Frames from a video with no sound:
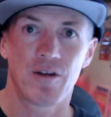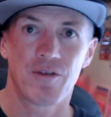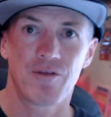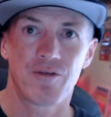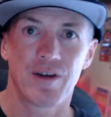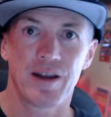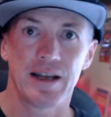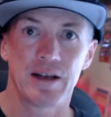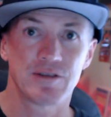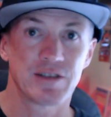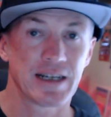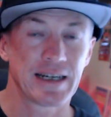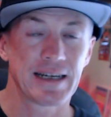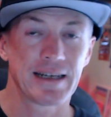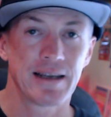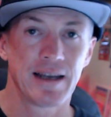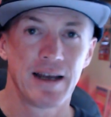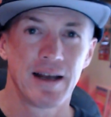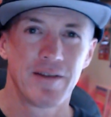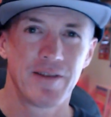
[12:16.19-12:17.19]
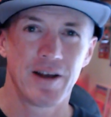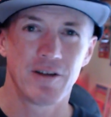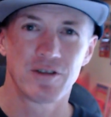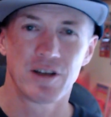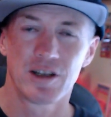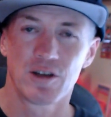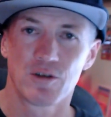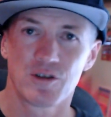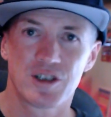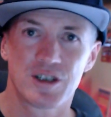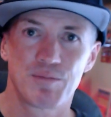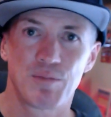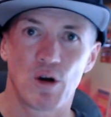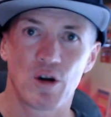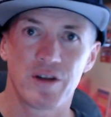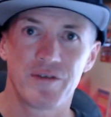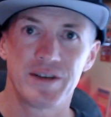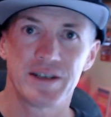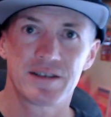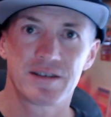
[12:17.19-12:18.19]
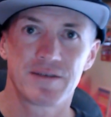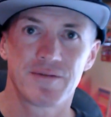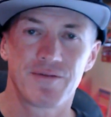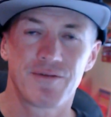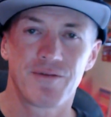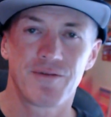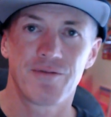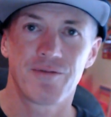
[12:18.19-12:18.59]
there was a little spot in this